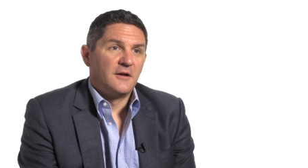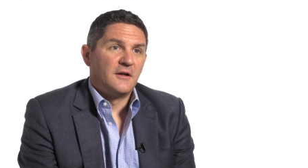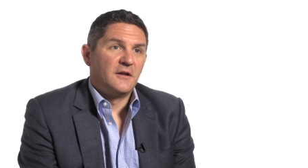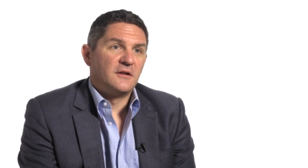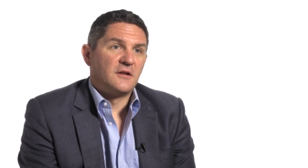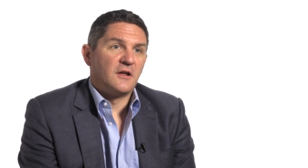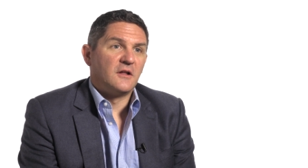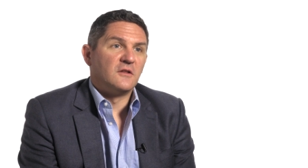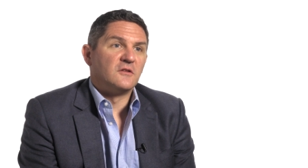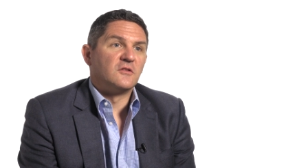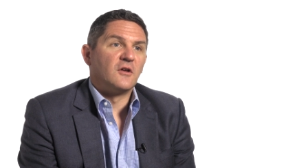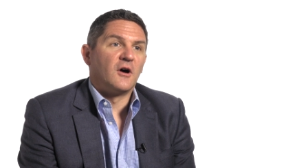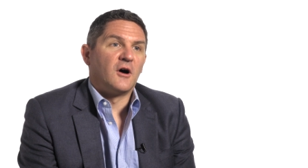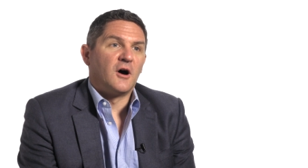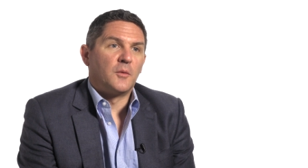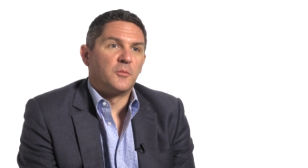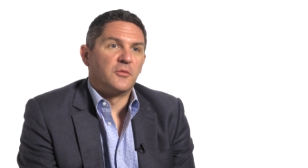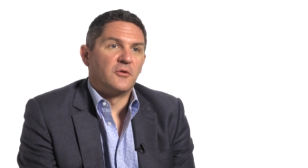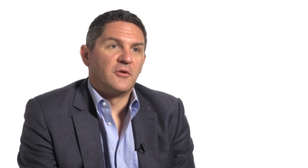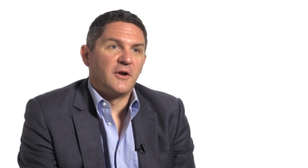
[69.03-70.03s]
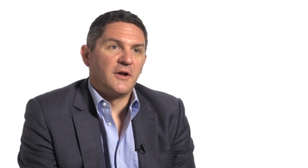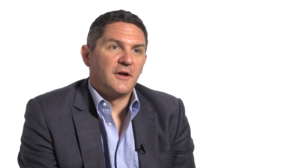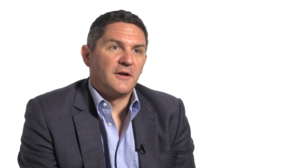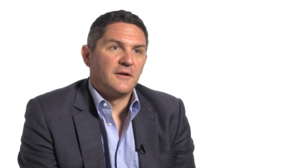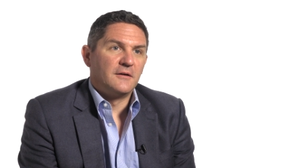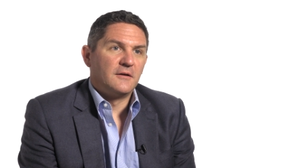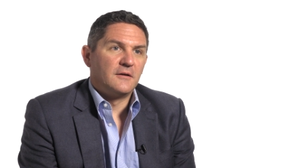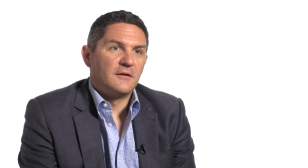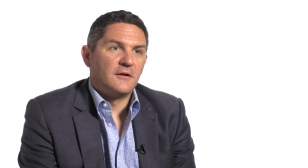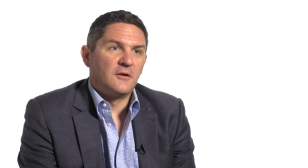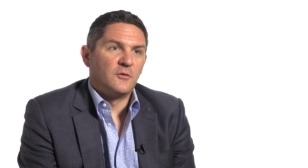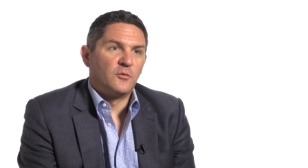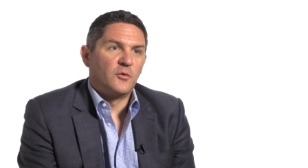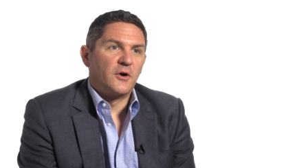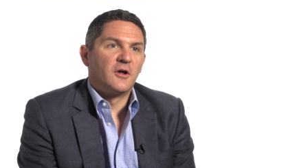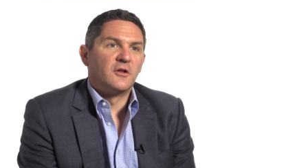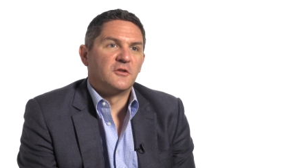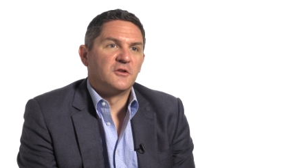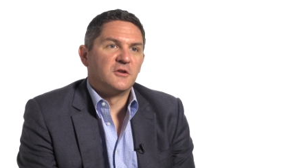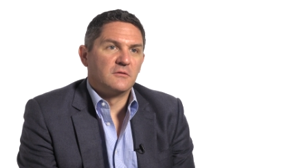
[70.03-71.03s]
It tends to operate in
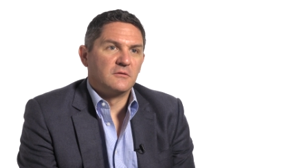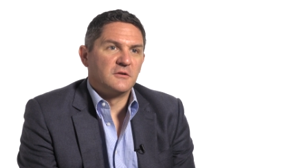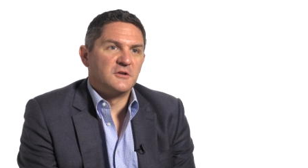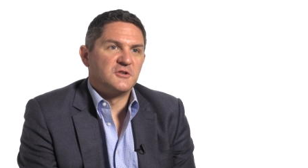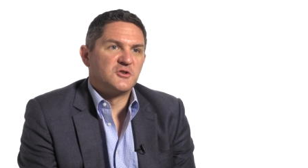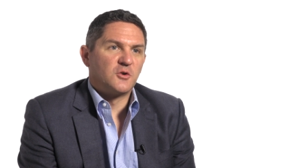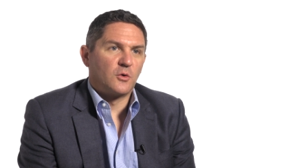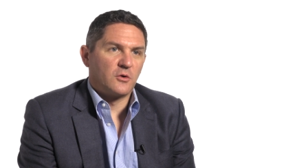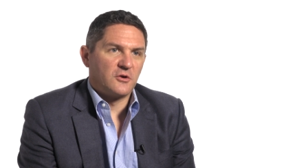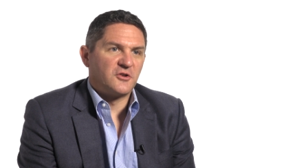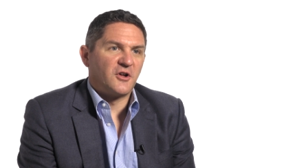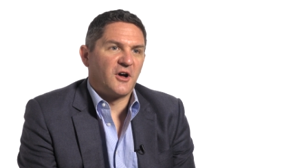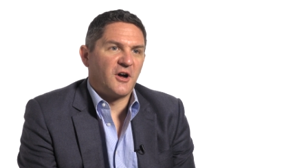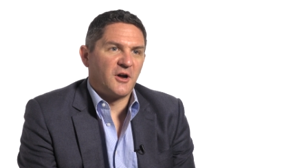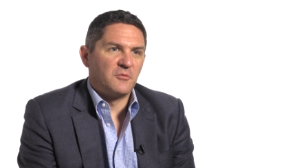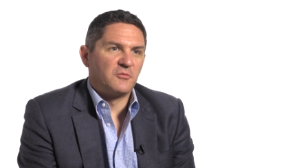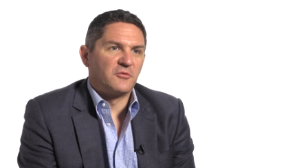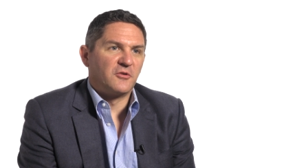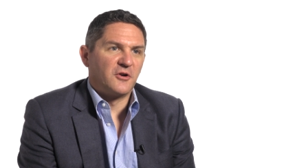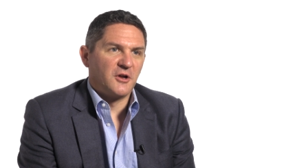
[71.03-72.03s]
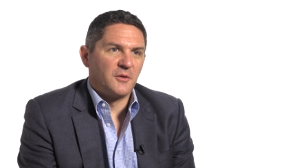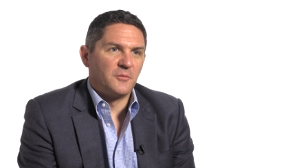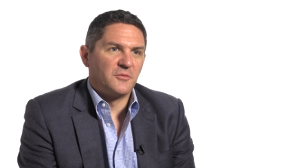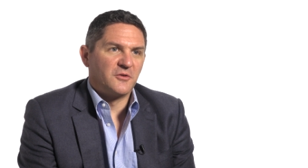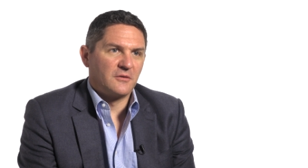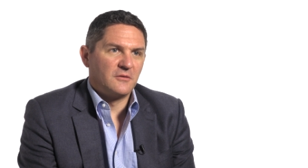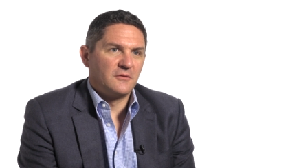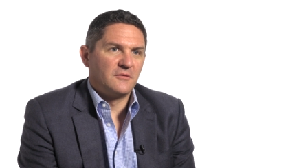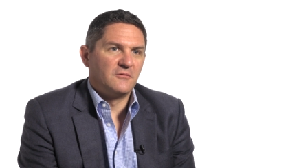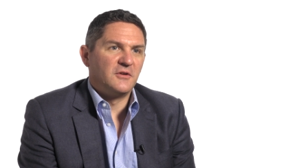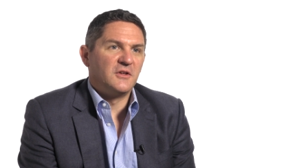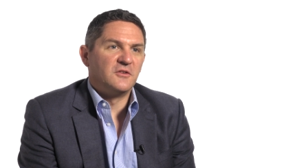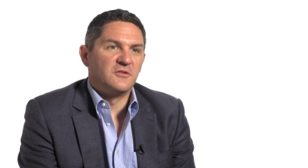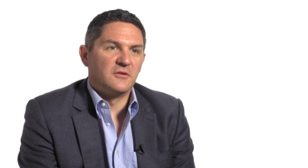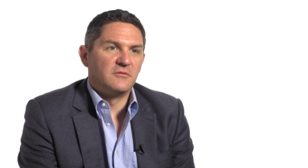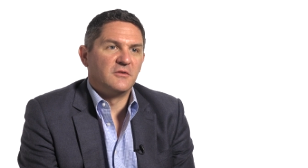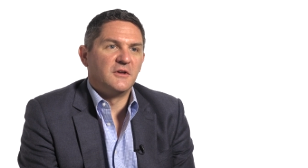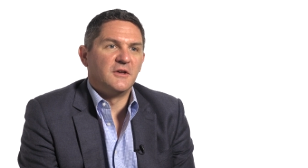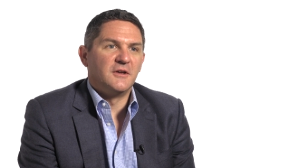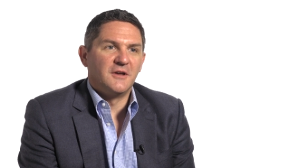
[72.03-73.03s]
relatively short time frames
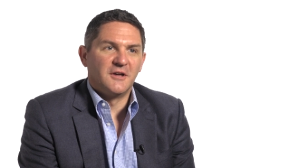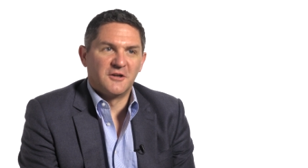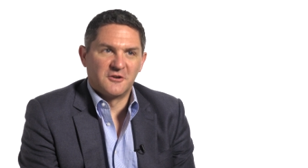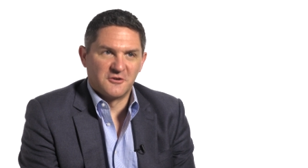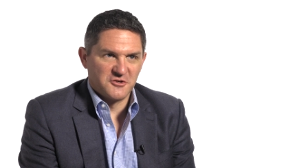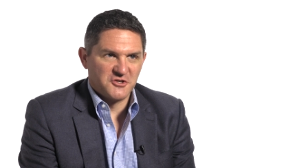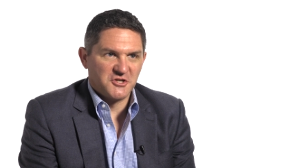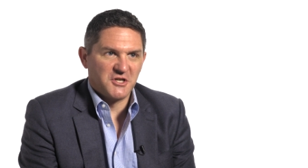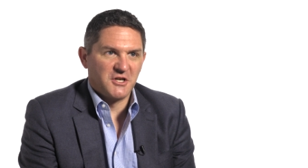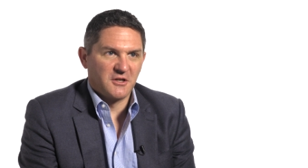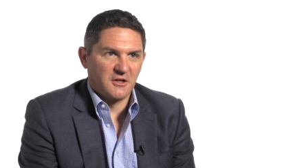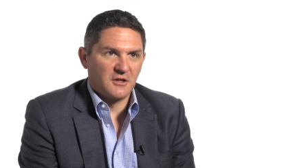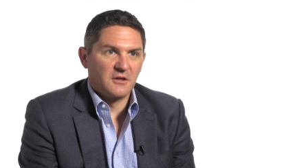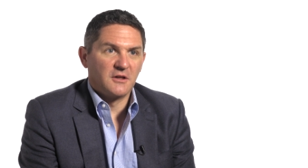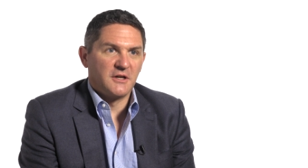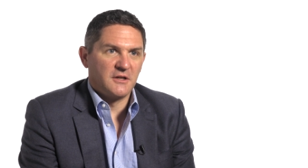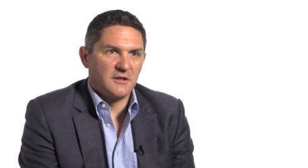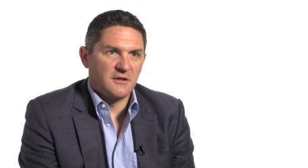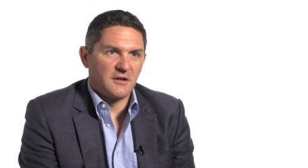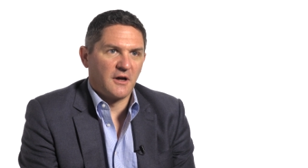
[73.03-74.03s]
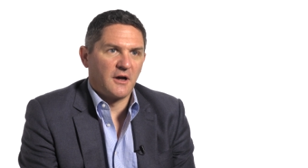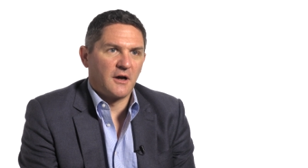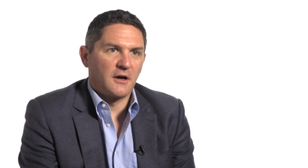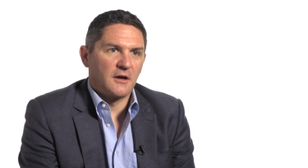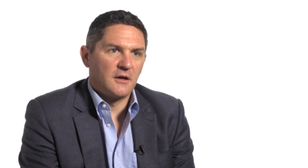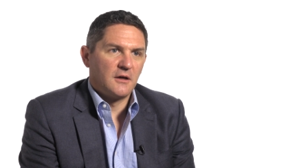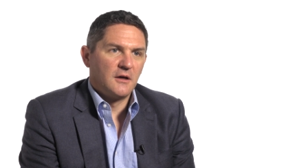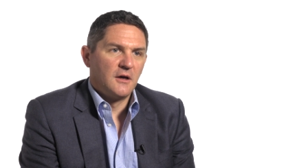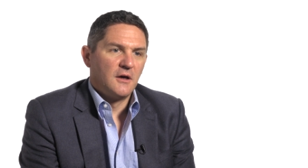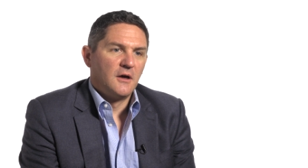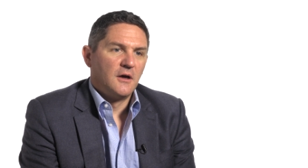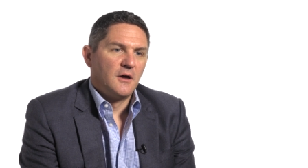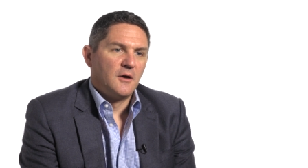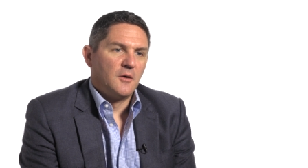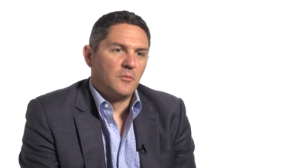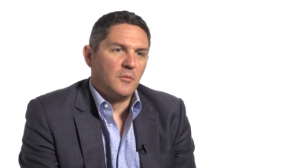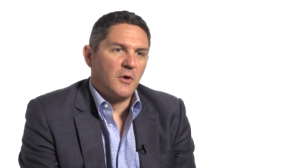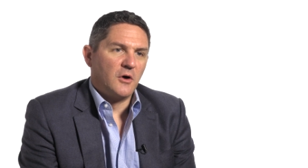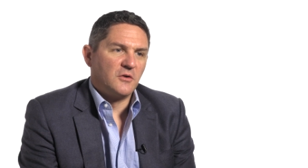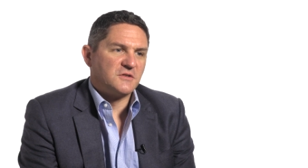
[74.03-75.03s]
vis-a-vis energy and clean tech.
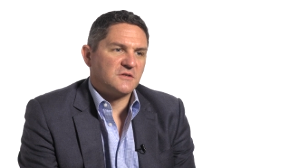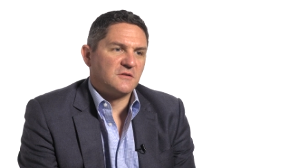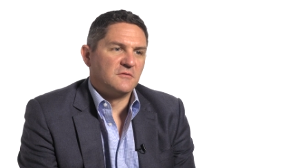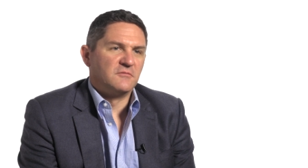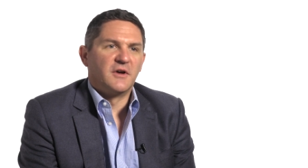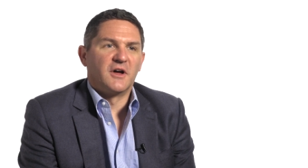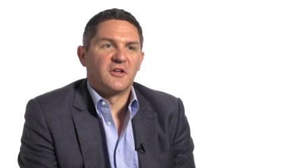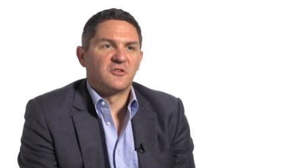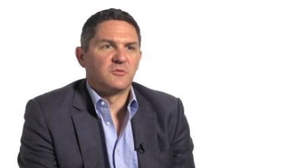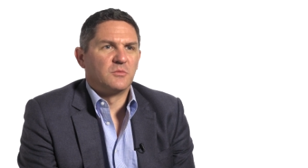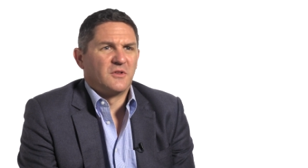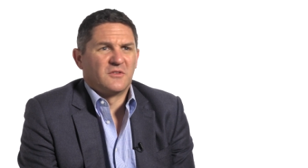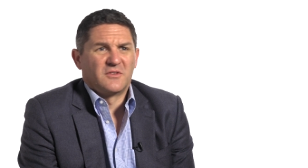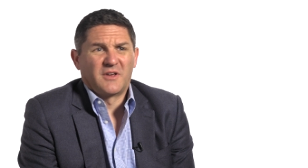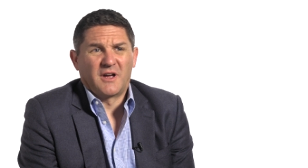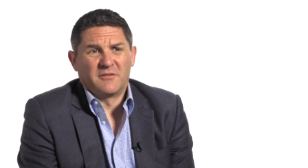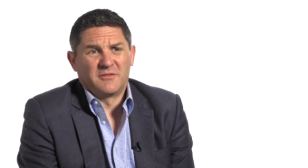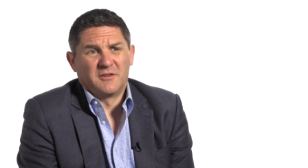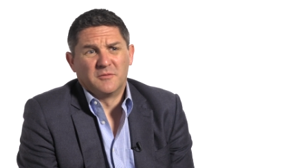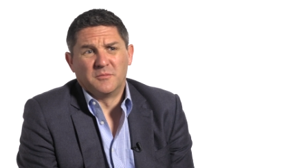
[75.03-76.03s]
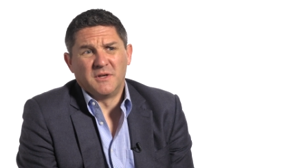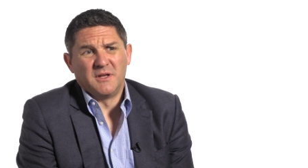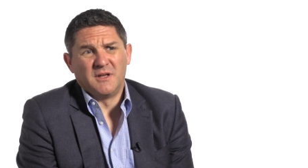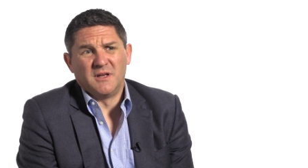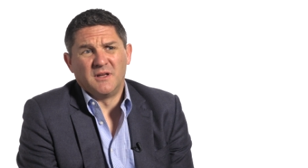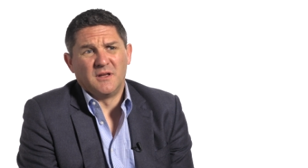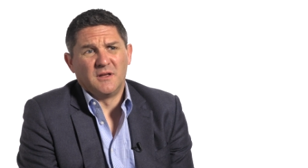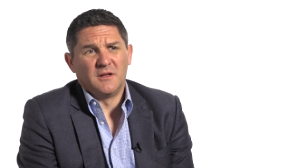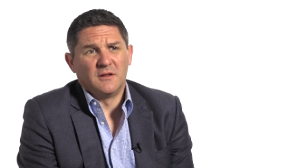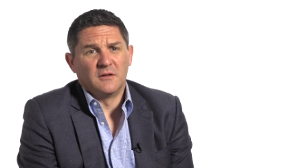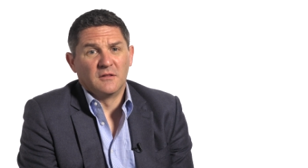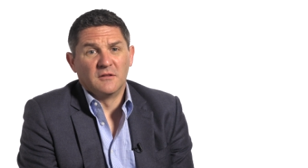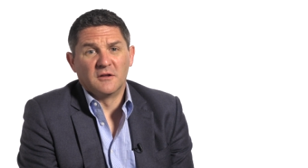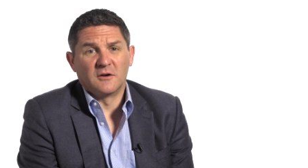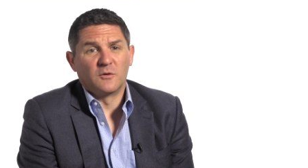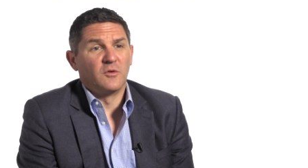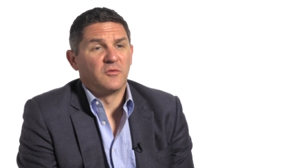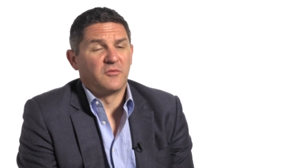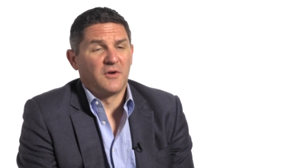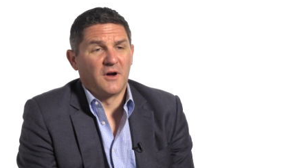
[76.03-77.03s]
Most investments have to be
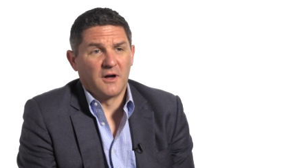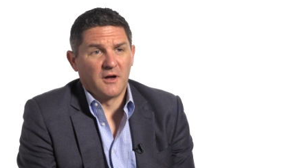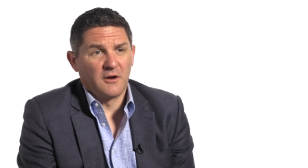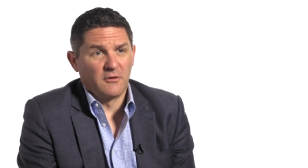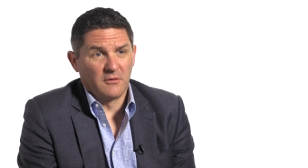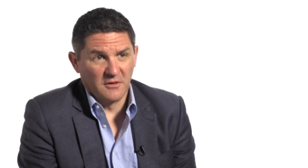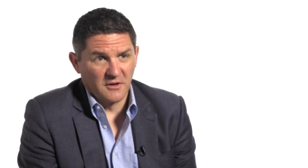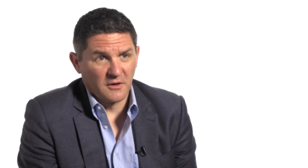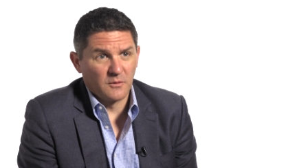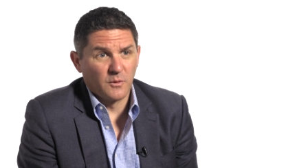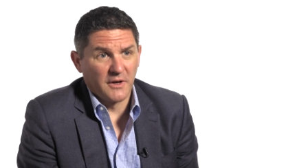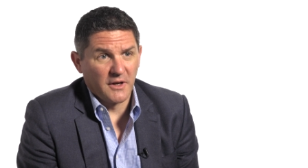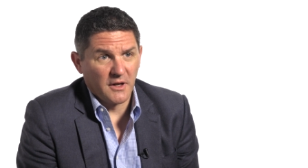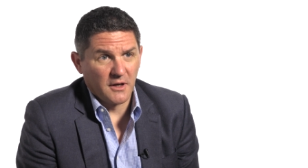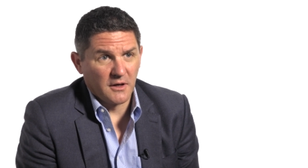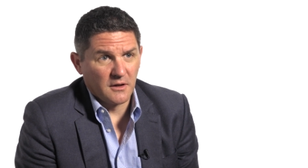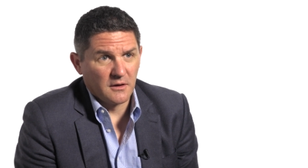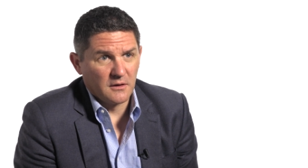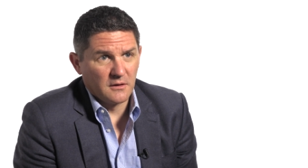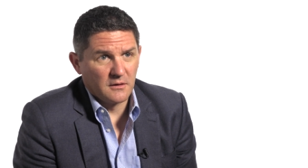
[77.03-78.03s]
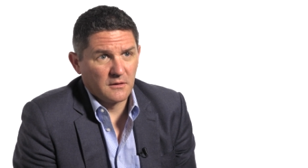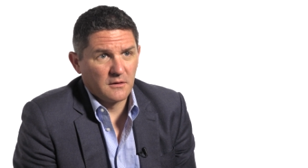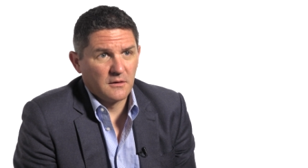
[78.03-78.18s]
liquefied or liquidated.